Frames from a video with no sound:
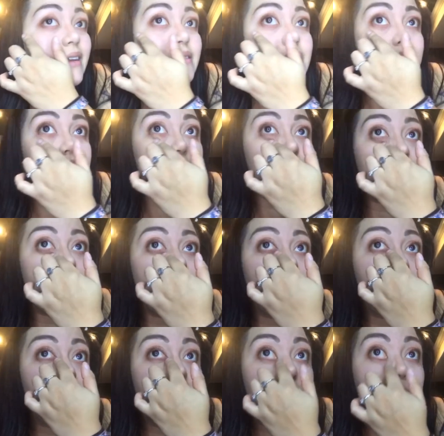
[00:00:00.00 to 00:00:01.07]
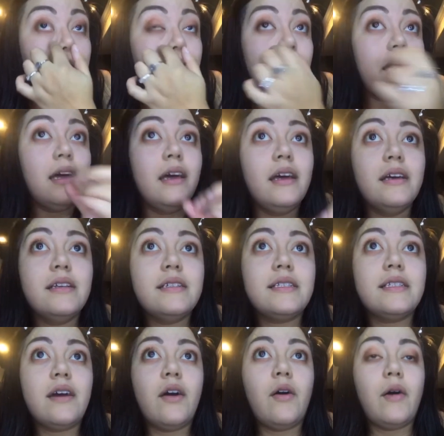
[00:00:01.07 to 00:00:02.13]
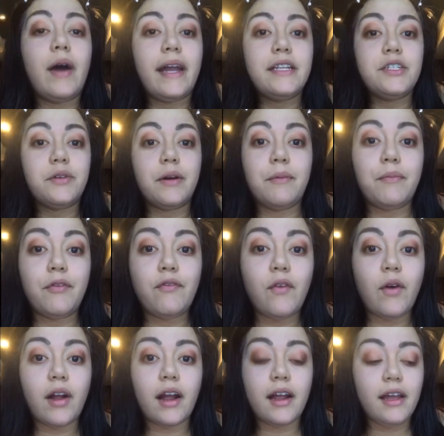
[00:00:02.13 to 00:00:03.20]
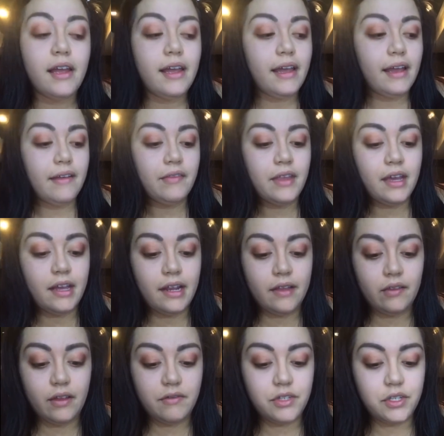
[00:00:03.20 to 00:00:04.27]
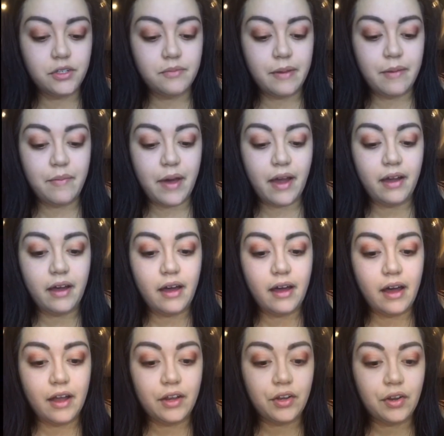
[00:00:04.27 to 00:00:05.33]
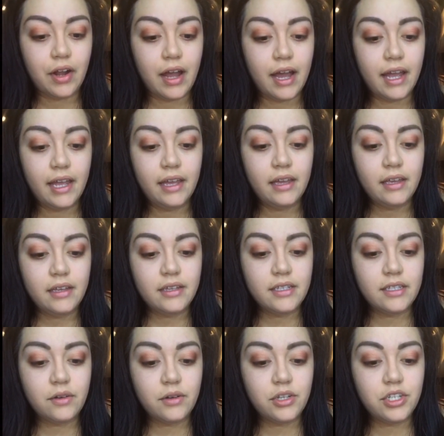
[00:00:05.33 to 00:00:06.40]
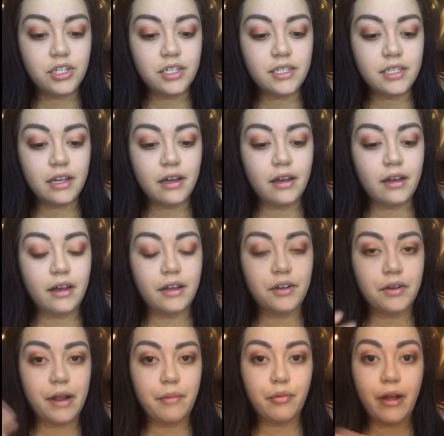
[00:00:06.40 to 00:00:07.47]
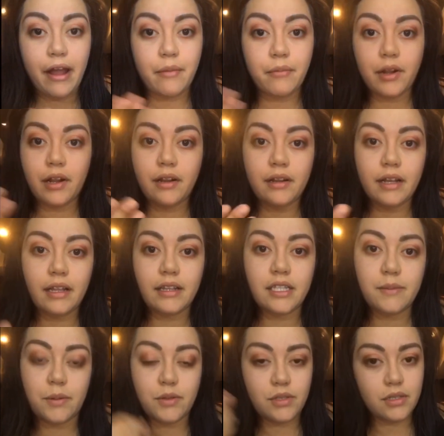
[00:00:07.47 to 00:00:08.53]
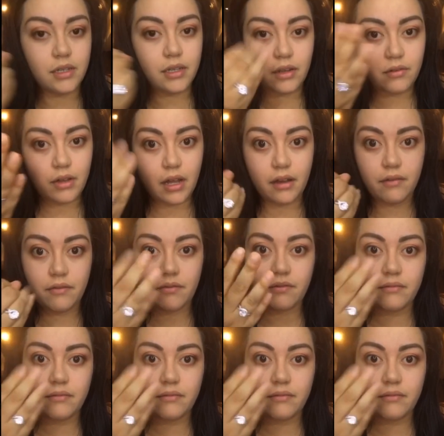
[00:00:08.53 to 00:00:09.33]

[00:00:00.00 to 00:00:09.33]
of tends to make it look clumpy. So I do it before. And then I love to use my Becca under eye. So it's just under eye primer, and it's supposed to, kind of